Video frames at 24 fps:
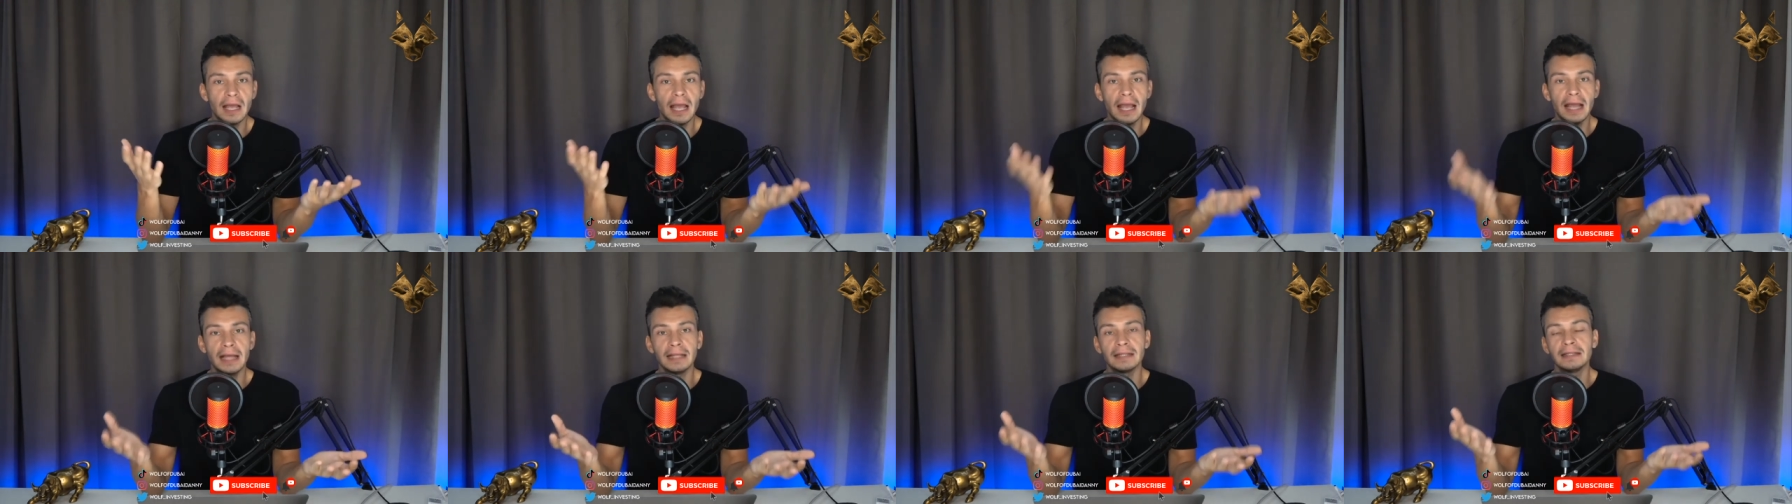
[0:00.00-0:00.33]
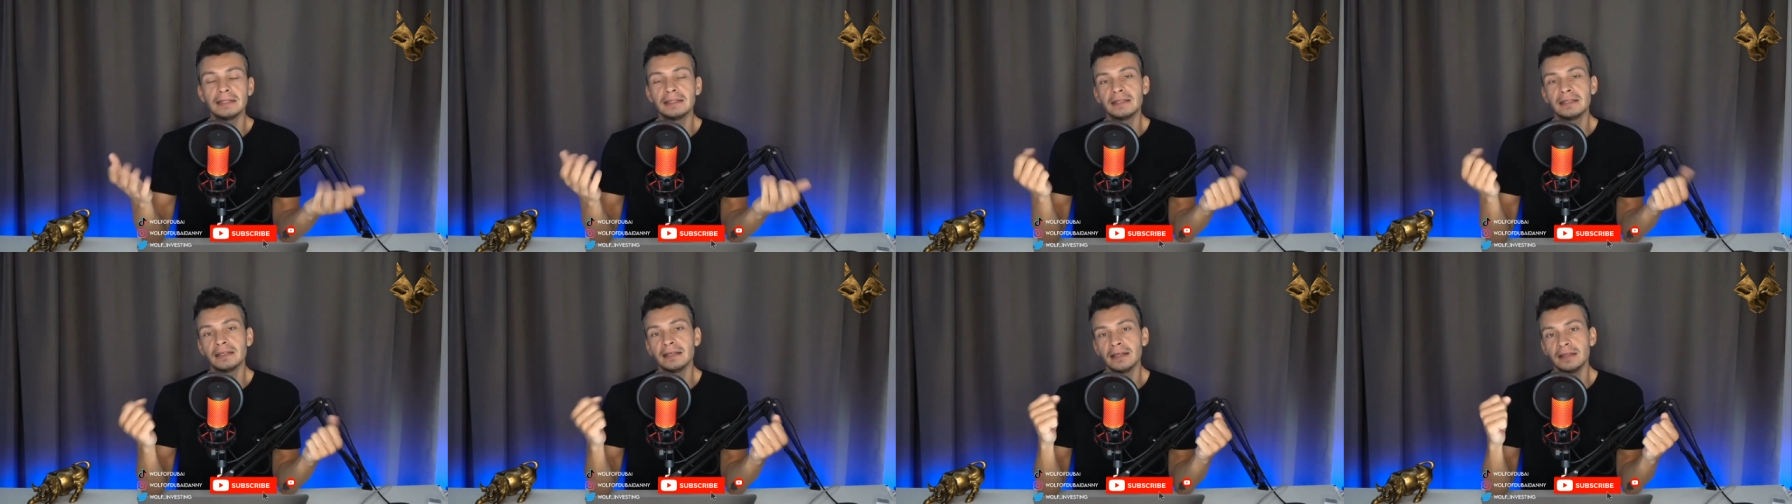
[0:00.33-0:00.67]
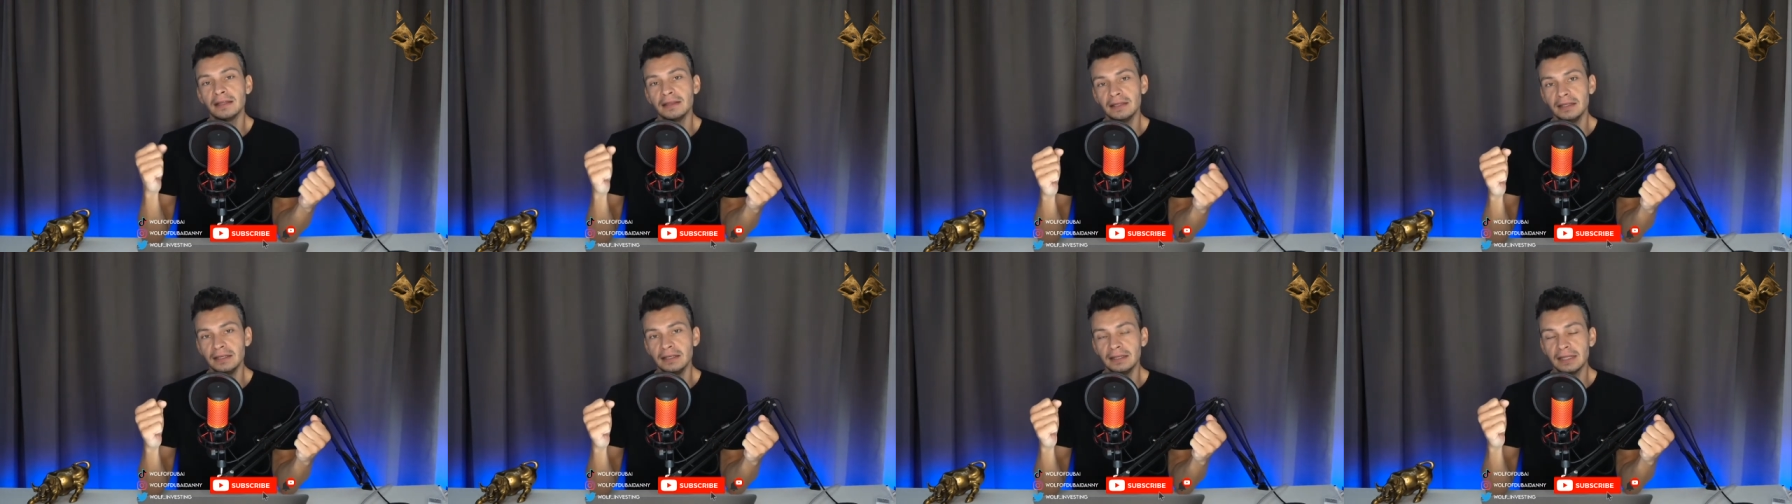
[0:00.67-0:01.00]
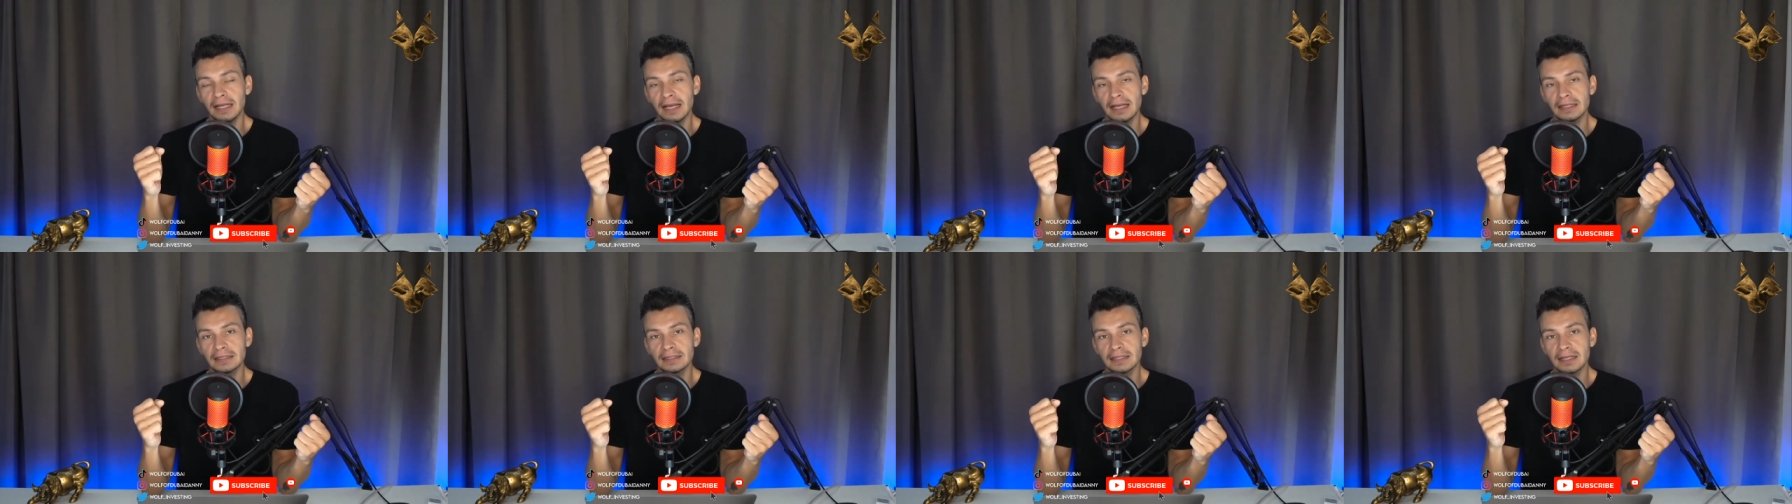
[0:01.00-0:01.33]
at the
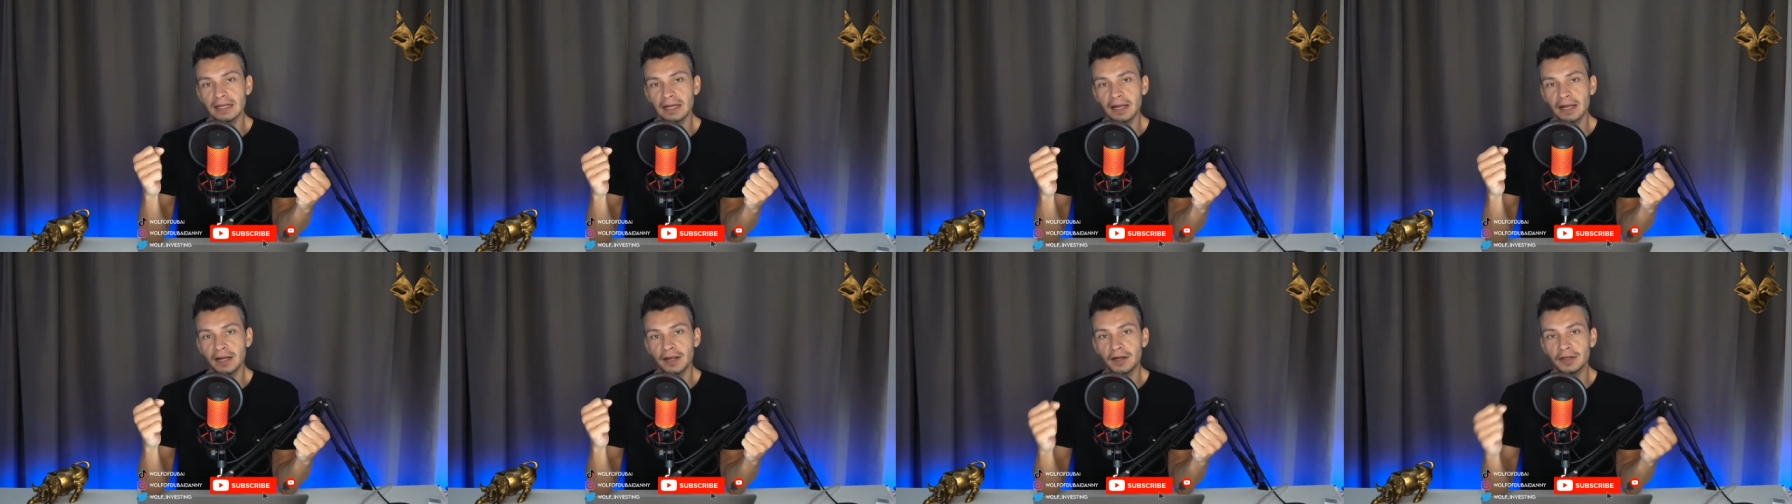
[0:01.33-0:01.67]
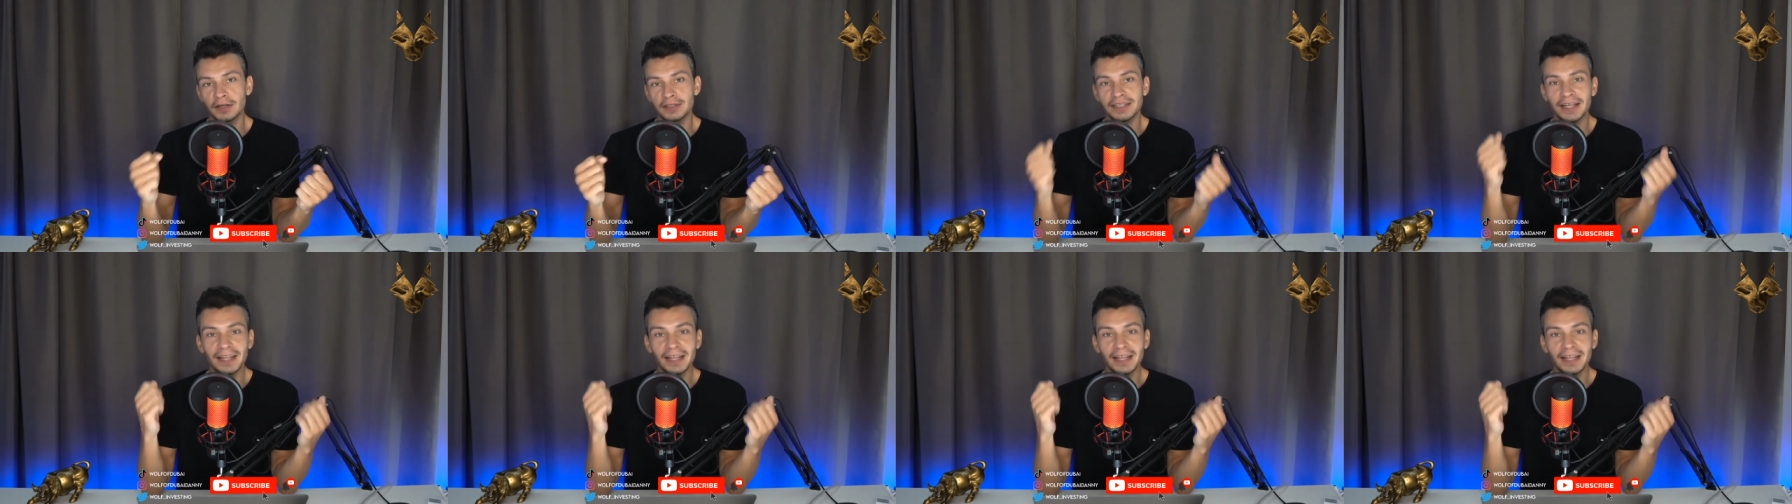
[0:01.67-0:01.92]
Tesla cars,